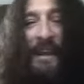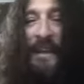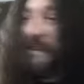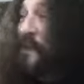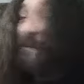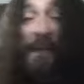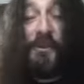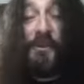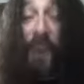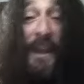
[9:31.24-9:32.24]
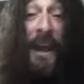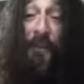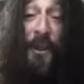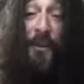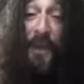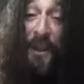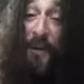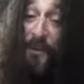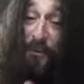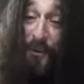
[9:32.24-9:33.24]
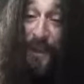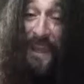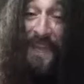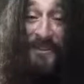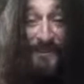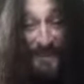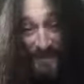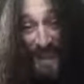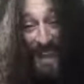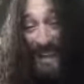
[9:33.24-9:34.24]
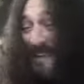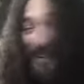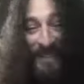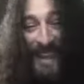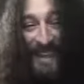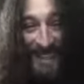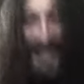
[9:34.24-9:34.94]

Sometimes you might not really want to know what the real answer is, man. You know what I mean?